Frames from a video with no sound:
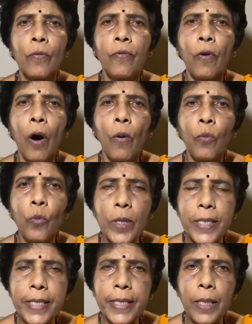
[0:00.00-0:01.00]
for
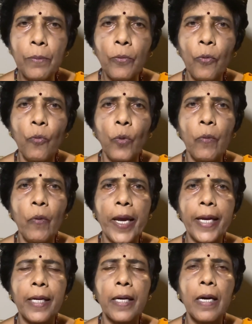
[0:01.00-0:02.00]
wisdom,
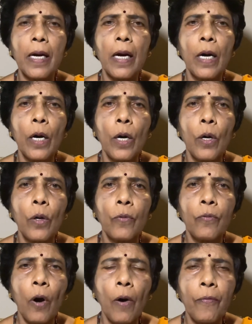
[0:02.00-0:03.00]
viveka,
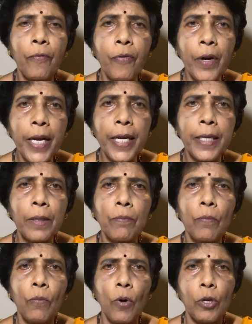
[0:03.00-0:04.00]
for
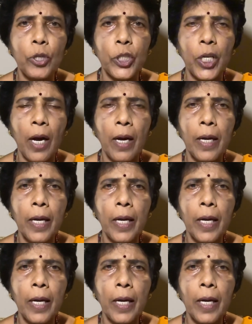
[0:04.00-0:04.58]
freedom, moksha,